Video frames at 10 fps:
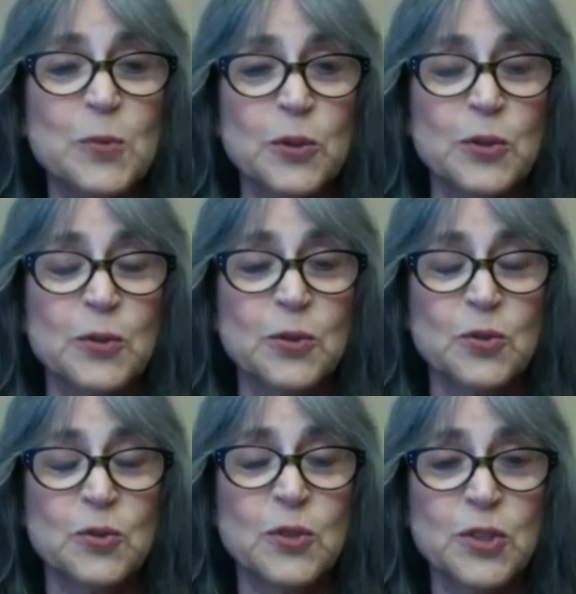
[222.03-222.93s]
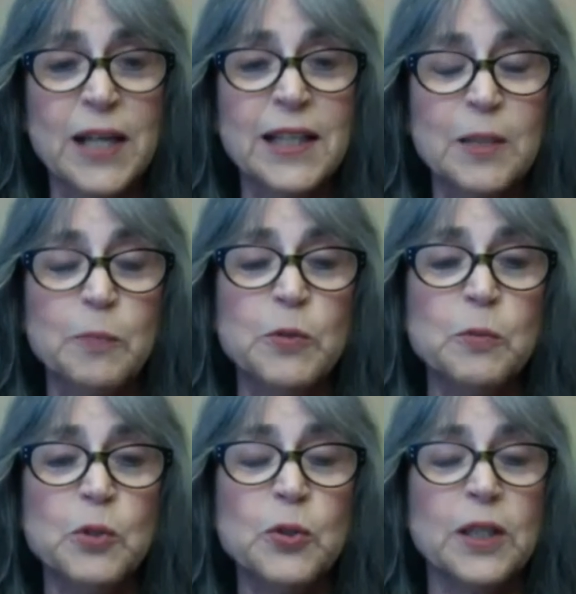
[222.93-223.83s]
we'll try to keep you
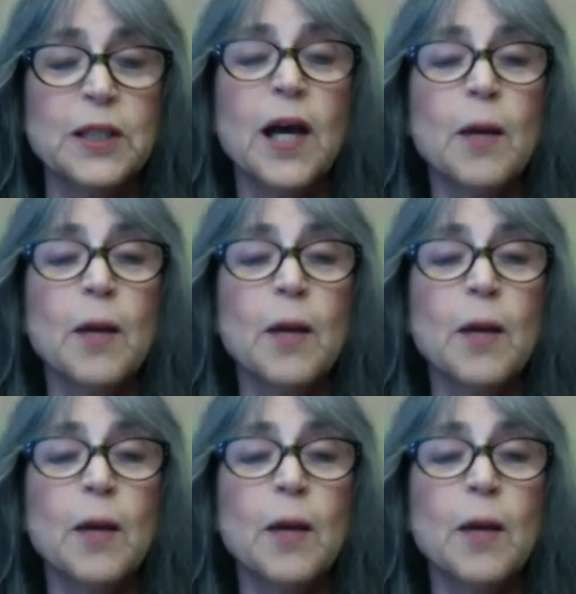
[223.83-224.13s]
muted,